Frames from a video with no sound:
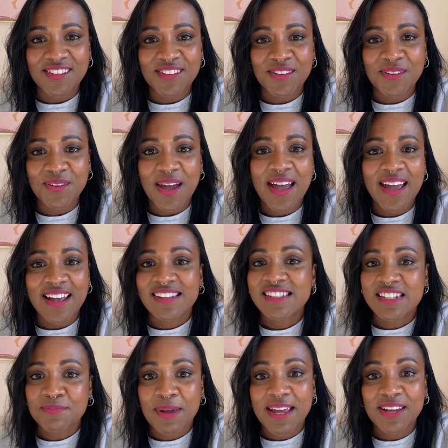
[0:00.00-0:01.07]
to
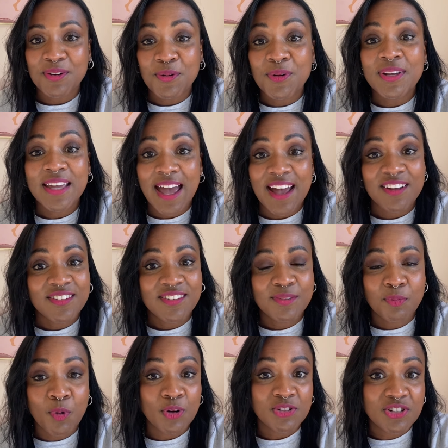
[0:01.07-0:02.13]
estimate or guess
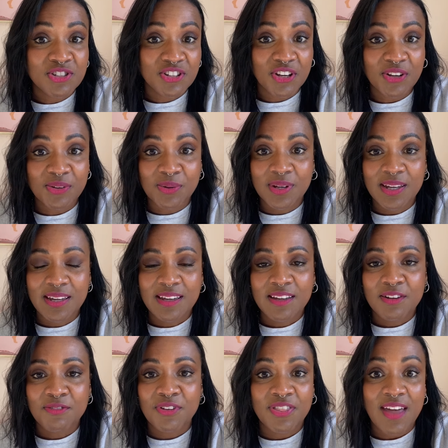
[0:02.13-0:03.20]
what to do
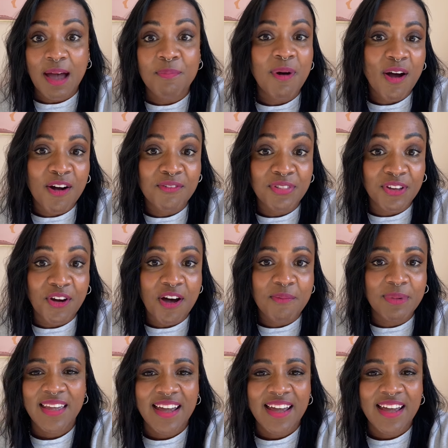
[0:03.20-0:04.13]
for that part of the garment.